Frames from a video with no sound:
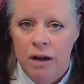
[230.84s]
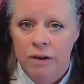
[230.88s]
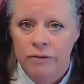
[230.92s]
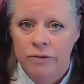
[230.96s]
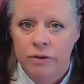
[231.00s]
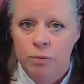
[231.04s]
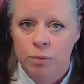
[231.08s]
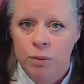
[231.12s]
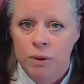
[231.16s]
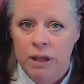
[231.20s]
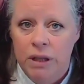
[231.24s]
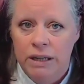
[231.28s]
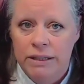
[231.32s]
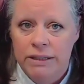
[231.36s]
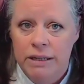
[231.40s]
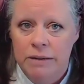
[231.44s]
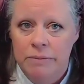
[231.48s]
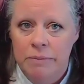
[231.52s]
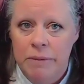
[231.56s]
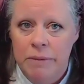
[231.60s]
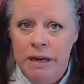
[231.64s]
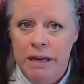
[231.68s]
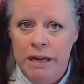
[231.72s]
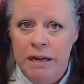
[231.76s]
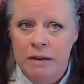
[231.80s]
of a Reluctant
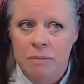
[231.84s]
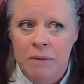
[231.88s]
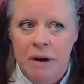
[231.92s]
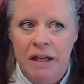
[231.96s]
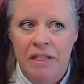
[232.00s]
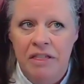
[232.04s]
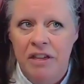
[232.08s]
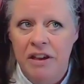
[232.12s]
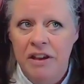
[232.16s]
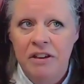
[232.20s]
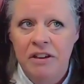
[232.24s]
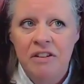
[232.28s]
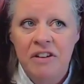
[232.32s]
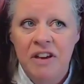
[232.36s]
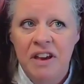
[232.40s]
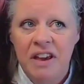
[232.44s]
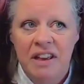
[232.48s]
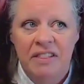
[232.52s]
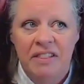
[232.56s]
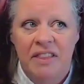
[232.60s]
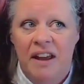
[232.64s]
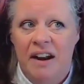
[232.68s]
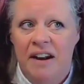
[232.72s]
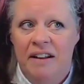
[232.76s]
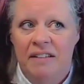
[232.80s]
Medium. And I think you can
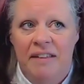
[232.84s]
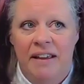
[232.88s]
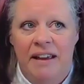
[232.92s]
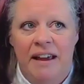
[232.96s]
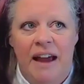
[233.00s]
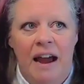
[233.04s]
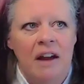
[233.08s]
get that on, like,